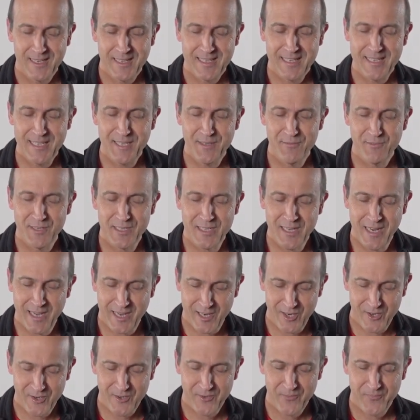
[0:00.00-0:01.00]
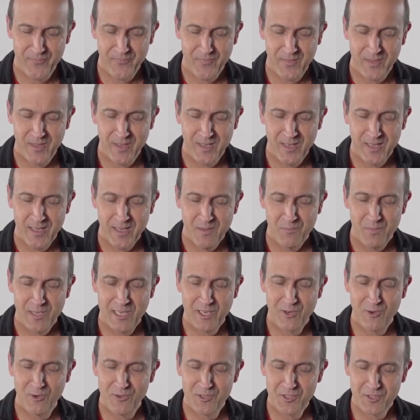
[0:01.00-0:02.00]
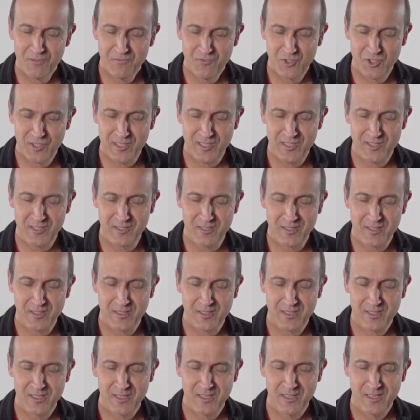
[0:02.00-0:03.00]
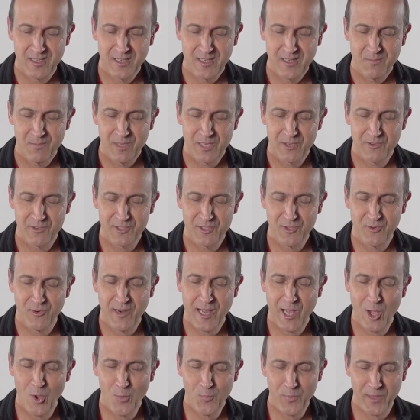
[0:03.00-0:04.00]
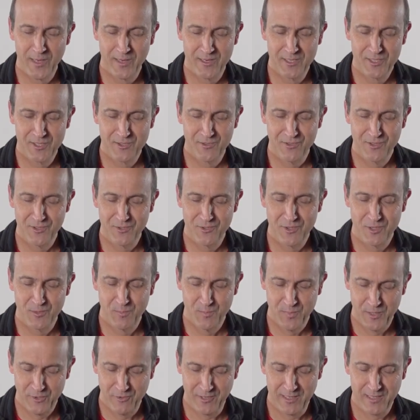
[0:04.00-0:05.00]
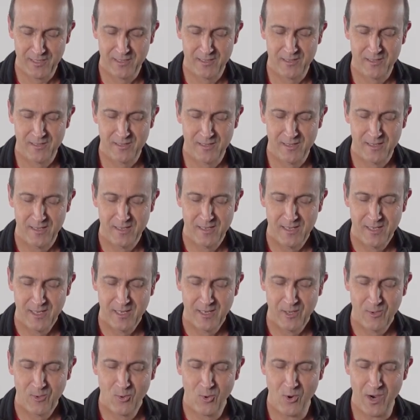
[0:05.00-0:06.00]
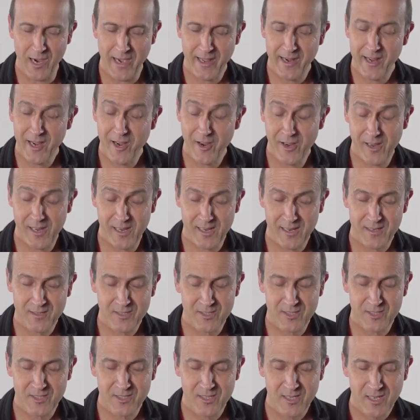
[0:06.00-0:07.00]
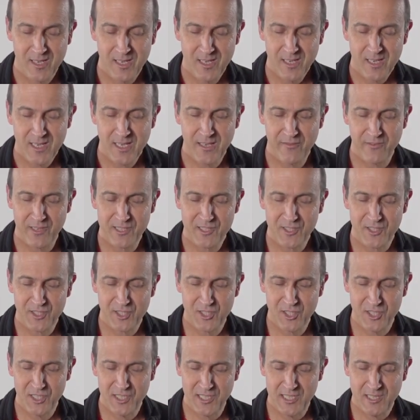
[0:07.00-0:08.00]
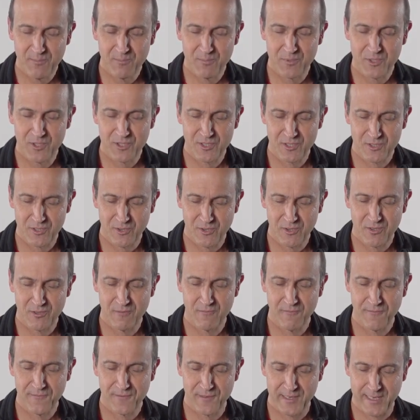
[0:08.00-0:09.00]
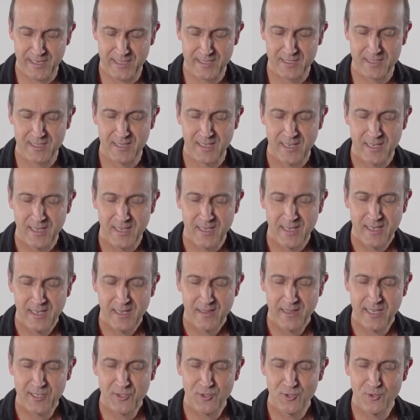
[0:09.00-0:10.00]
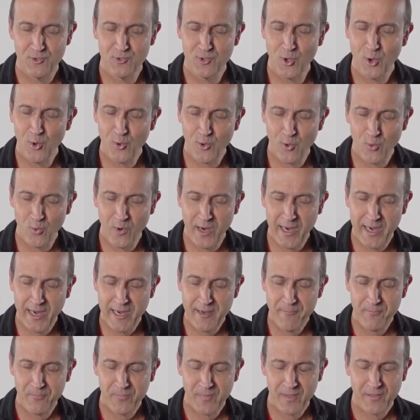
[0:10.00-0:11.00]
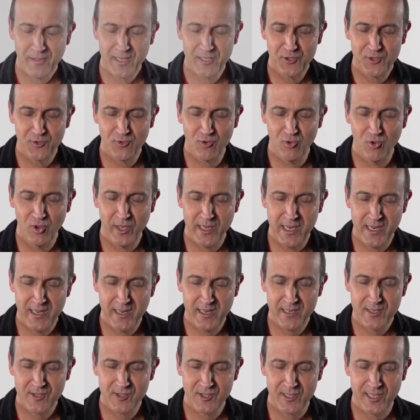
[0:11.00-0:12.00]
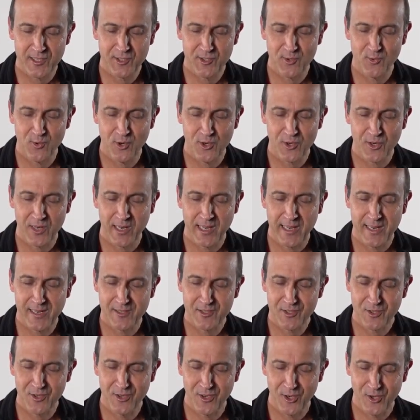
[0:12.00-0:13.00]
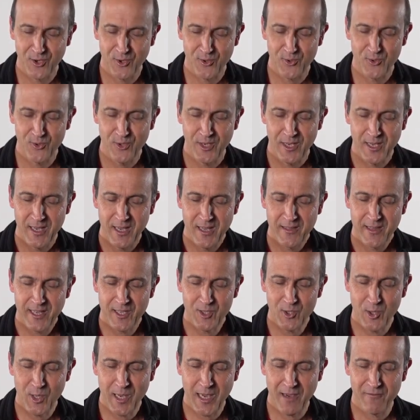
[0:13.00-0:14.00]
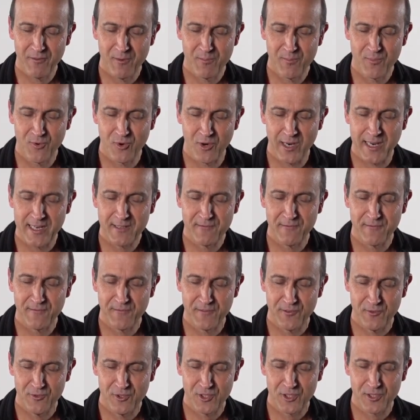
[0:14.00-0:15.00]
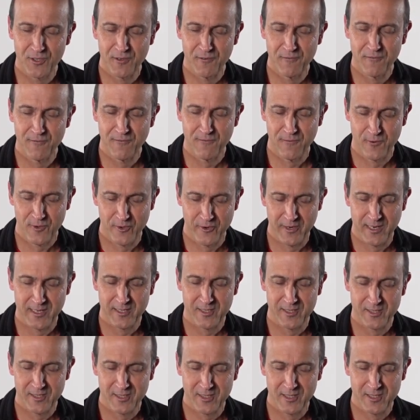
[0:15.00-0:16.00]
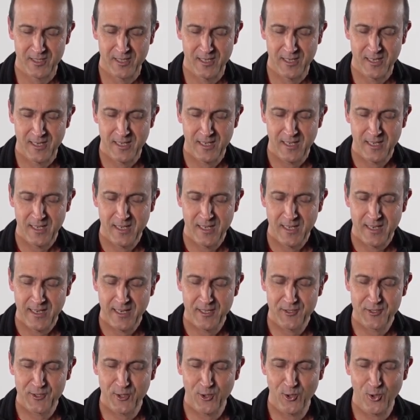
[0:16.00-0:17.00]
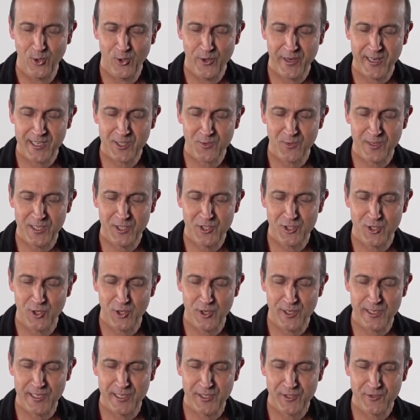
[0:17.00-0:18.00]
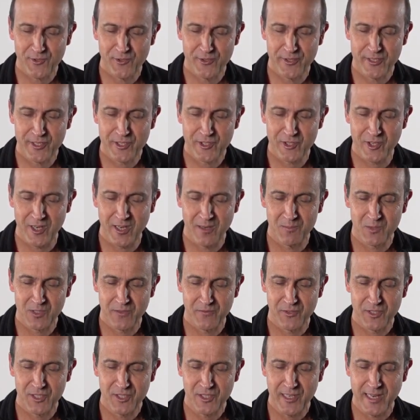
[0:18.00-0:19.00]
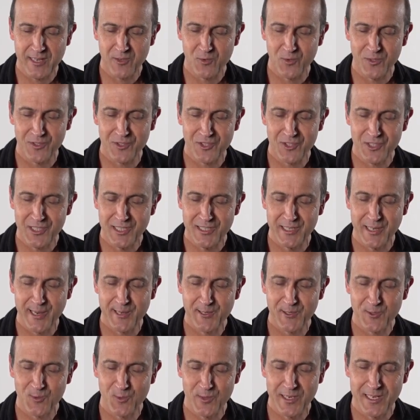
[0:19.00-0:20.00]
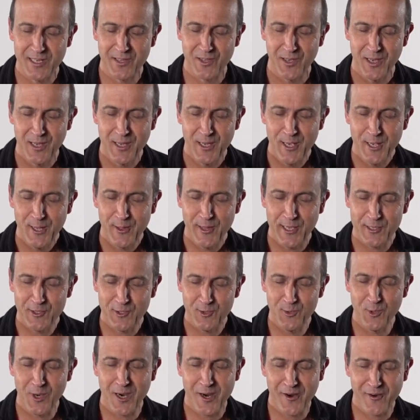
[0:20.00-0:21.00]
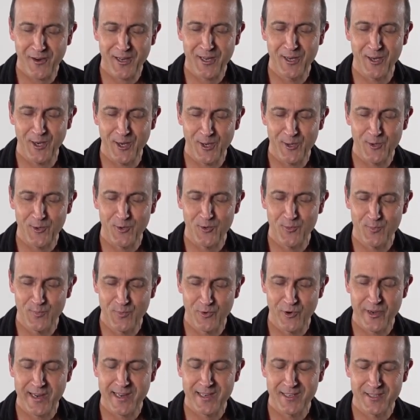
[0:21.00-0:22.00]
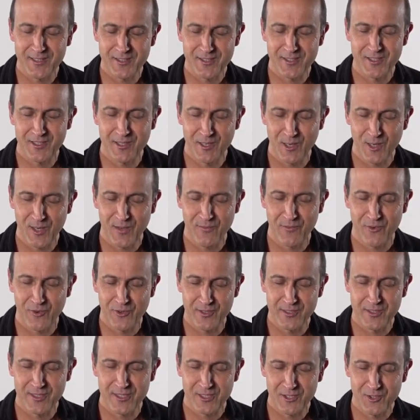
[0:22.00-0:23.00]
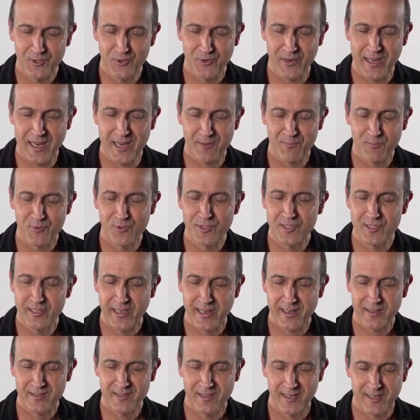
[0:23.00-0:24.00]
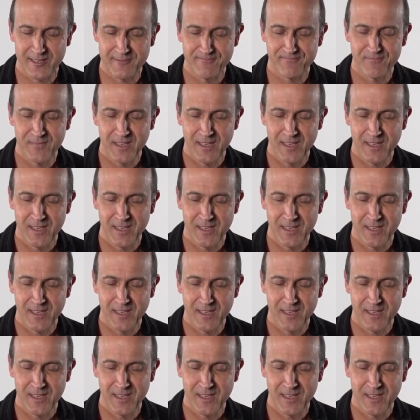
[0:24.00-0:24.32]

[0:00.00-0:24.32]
even now, because of Jesus, because you're helping us through your Spirit, quiet our hearts. Give us this deep, certain faith that you know the way, that you'll lead us, that you won't let us go, that you have a bright future for us. And so, Lord, as we journey through the Psalms of Ascent, we'll see next week that you are a God who brings deliverance. You're our protector.